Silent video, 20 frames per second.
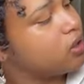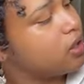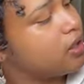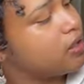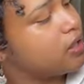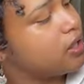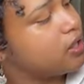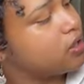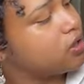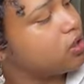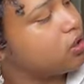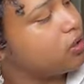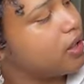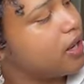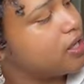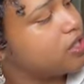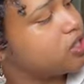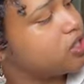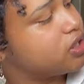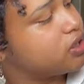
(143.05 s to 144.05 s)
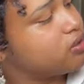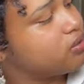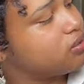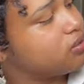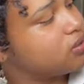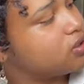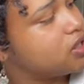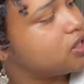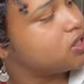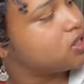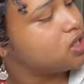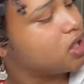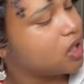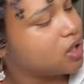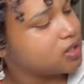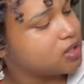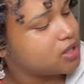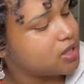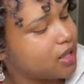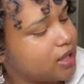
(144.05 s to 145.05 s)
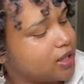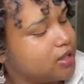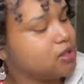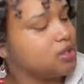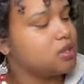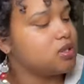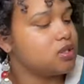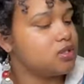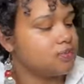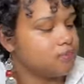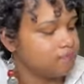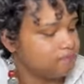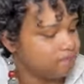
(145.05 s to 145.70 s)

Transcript: uh, in creation. Let's talk science.